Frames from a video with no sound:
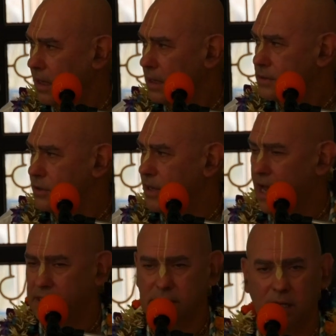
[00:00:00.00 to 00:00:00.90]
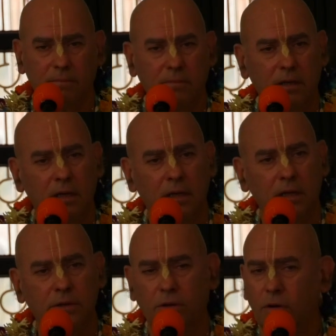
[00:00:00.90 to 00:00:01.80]
So he asked them,
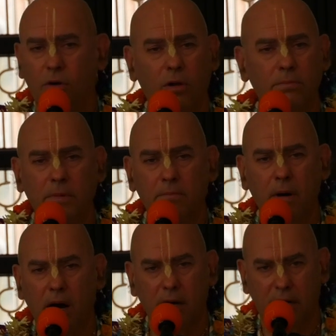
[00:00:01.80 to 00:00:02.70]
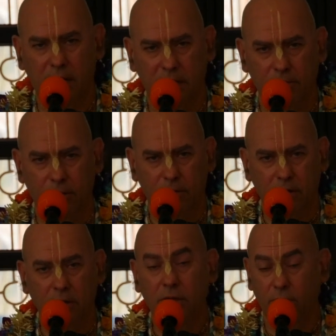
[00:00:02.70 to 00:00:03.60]
"Don't call me Mark
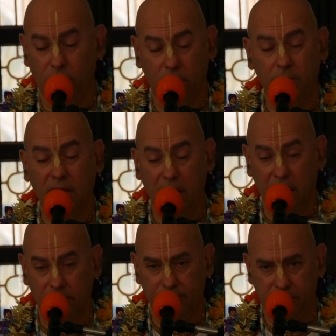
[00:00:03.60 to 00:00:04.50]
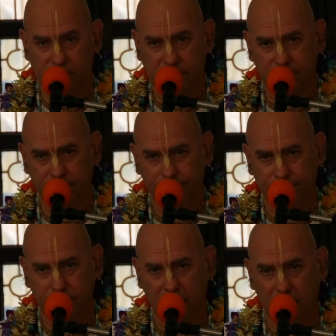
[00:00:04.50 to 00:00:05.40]
anymore, you call me Elvis."
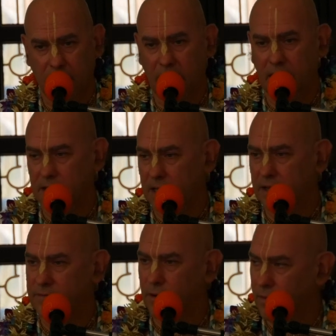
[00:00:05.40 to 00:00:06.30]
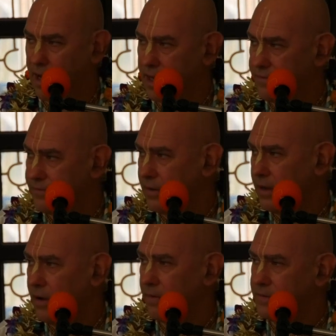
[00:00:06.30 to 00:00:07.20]
And if the wife
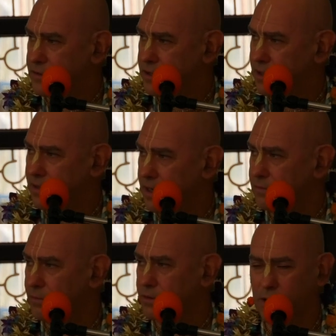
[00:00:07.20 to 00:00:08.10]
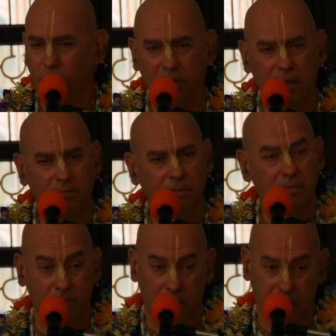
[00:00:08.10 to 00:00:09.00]
of the children would call him
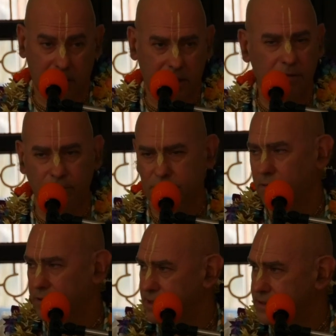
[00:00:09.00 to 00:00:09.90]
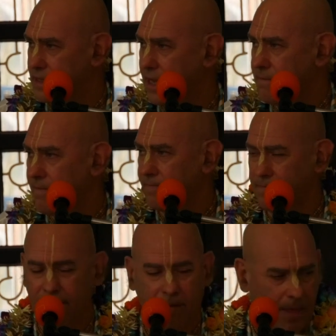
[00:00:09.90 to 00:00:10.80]
Mark, which was his name,
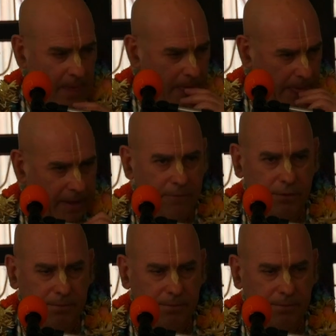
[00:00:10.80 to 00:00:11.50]
he would